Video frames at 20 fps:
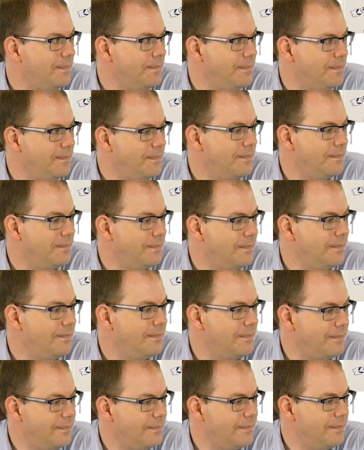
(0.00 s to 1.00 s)

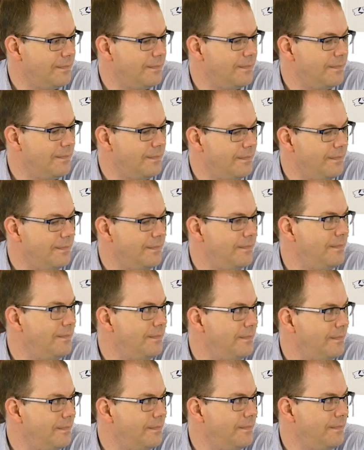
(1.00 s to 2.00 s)

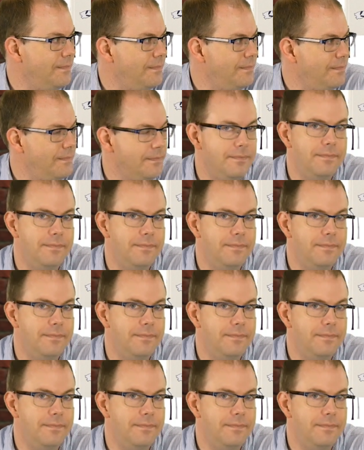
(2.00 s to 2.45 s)
(not speaking)